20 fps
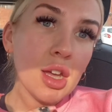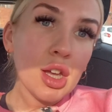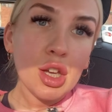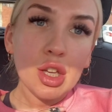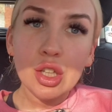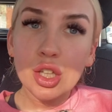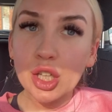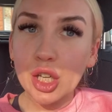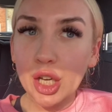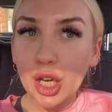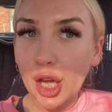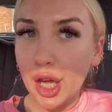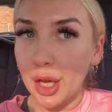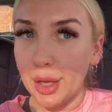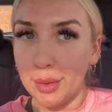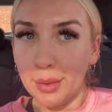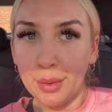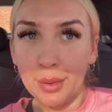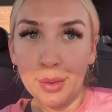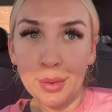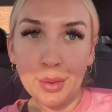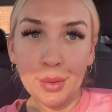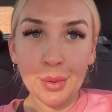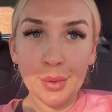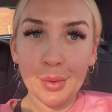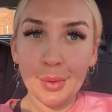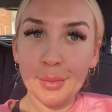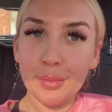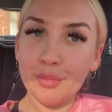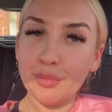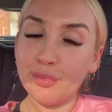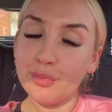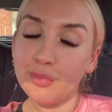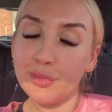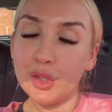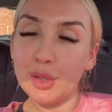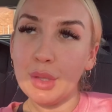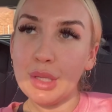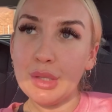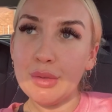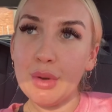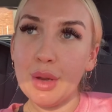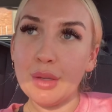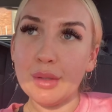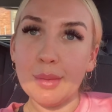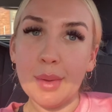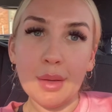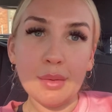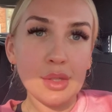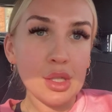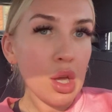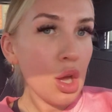you know. Swings around about.